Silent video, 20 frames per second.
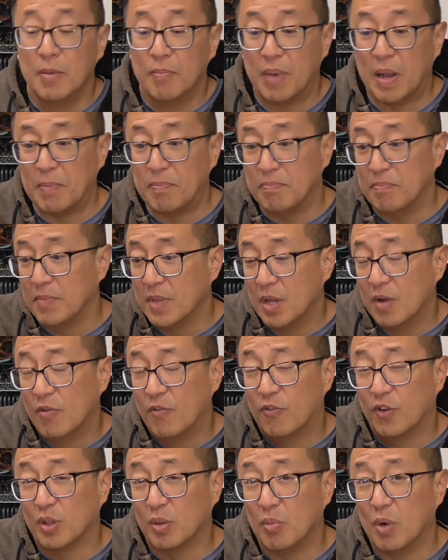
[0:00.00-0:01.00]
But
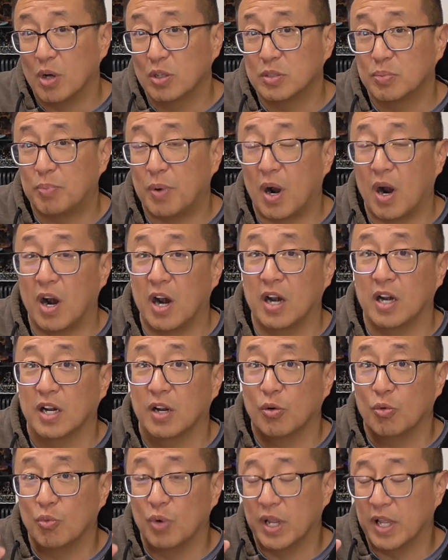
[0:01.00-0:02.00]
for the most
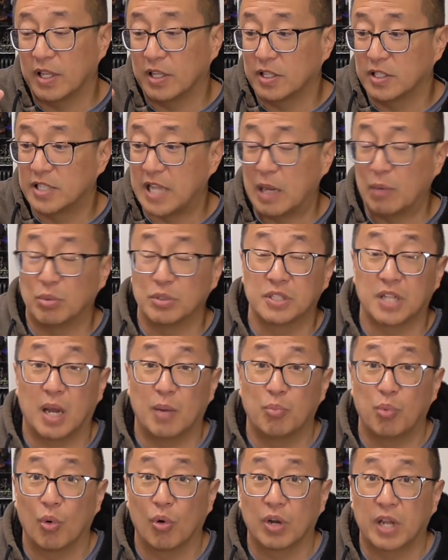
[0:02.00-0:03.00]
part, with
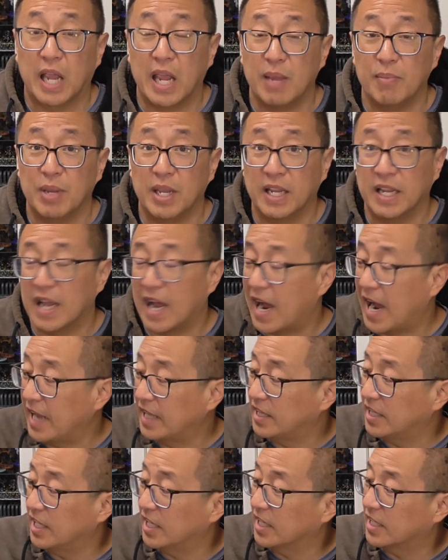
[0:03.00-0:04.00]
tabletop wargaming,
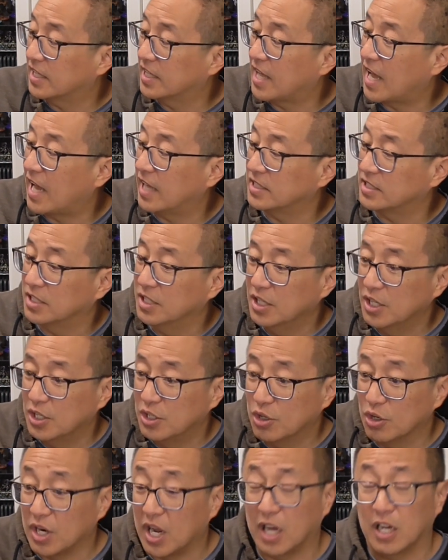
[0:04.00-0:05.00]
I think that
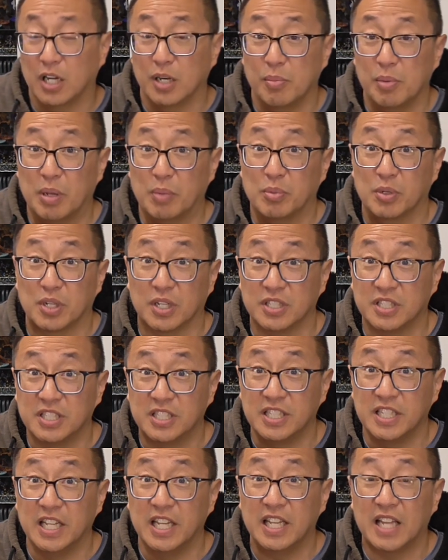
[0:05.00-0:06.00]
you're not going to be able to
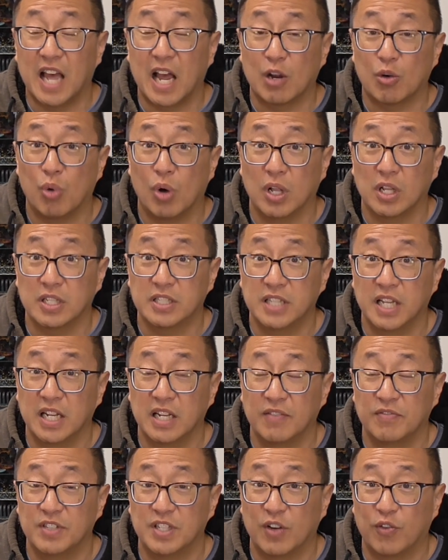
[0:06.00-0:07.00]
see that
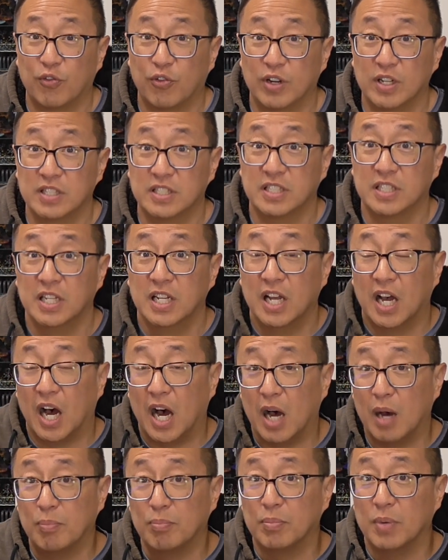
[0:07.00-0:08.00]
qualitative difference
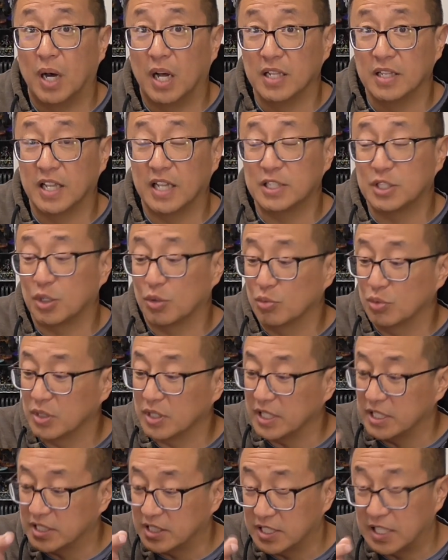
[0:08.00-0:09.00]
up unless you're
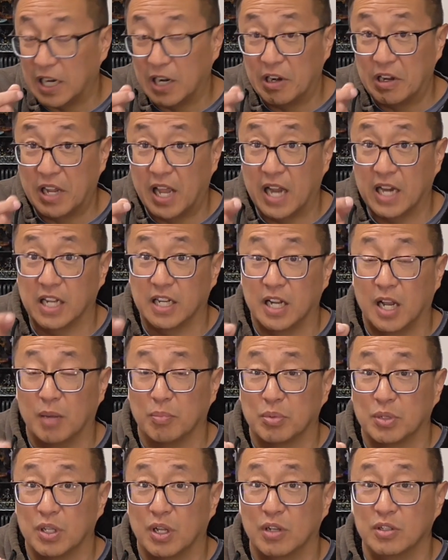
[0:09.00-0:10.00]
really staring at it
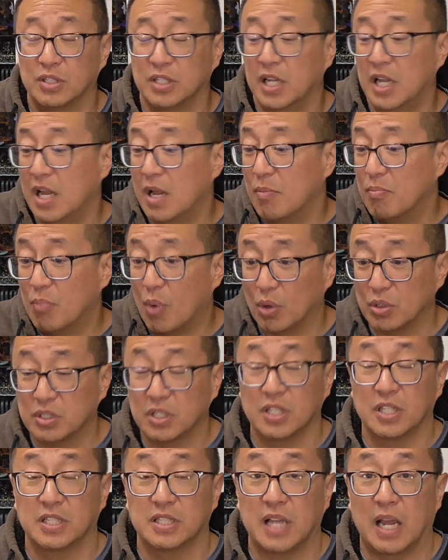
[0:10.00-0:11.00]
up close.
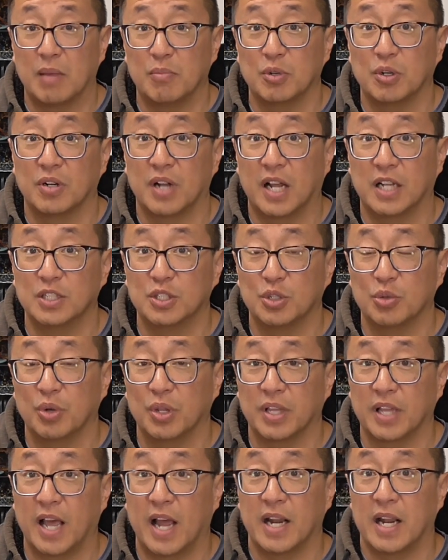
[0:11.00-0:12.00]
Most of the time, you're not
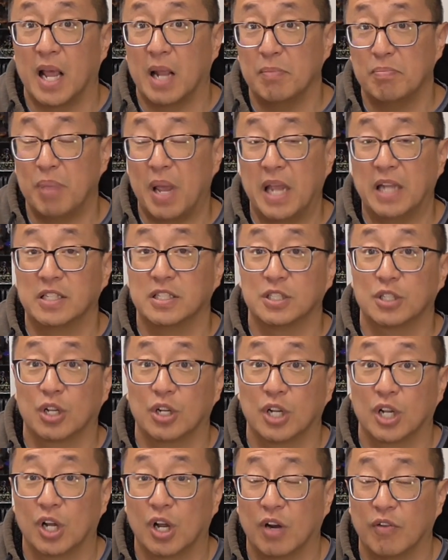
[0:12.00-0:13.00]
doing that, and paint is
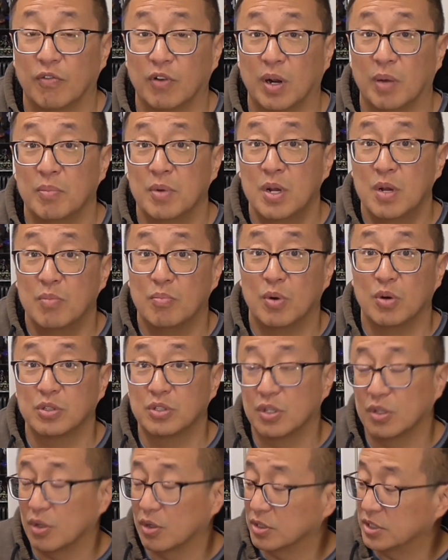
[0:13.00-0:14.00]
going to cover up
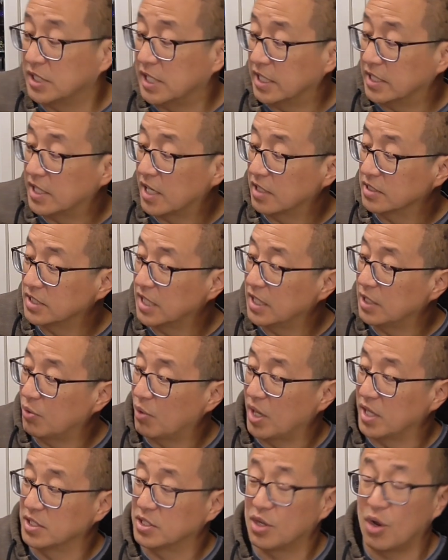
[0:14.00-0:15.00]
most of those details
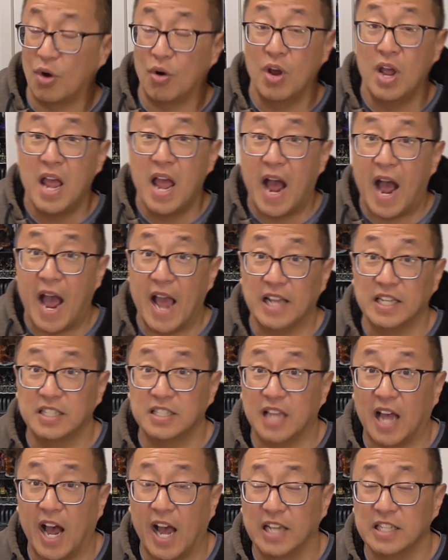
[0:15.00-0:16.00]
anyway. So, I,
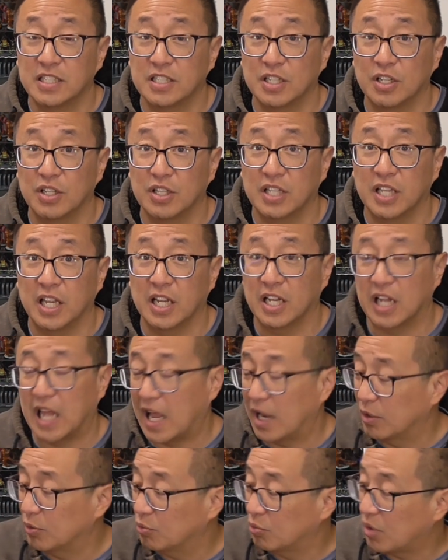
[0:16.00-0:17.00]
I still think
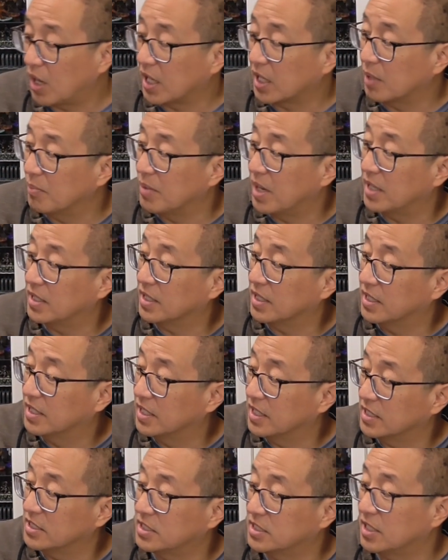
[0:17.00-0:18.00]
and recommend
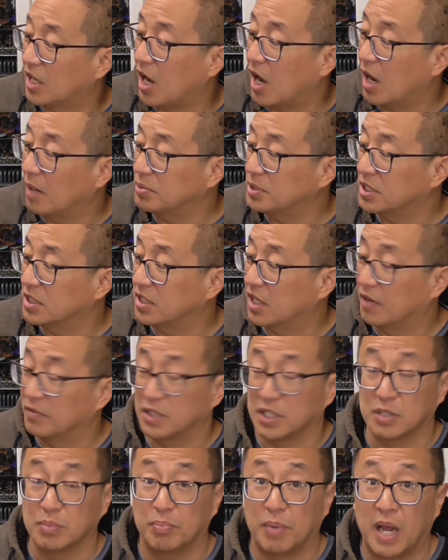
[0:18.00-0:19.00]
this option
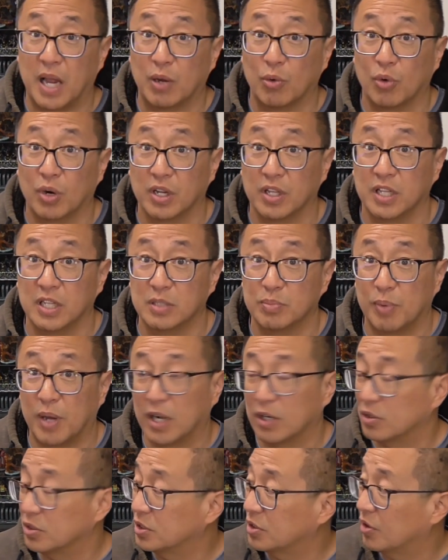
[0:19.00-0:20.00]
of just buying one of these
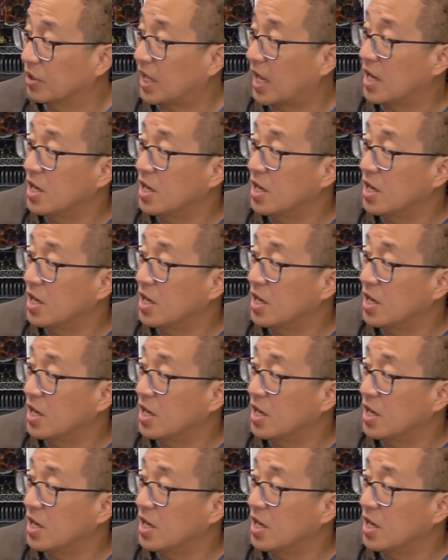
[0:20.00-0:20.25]
bottles so